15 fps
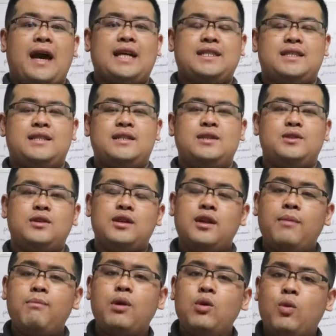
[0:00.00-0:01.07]
fast. So the
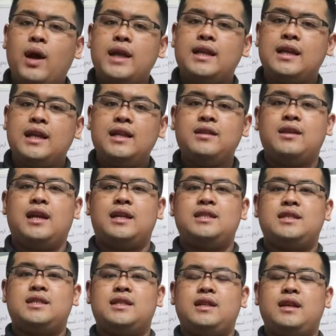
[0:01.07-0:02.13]
number 1
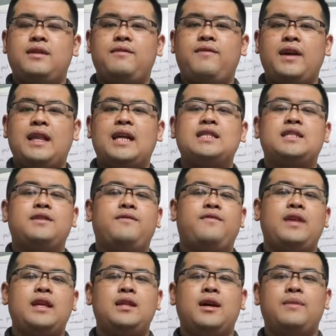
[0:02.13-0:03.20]
hindrance in financial
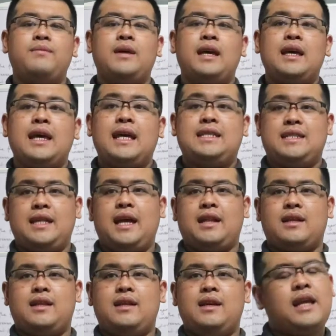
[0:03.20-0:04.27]
freedom is debt.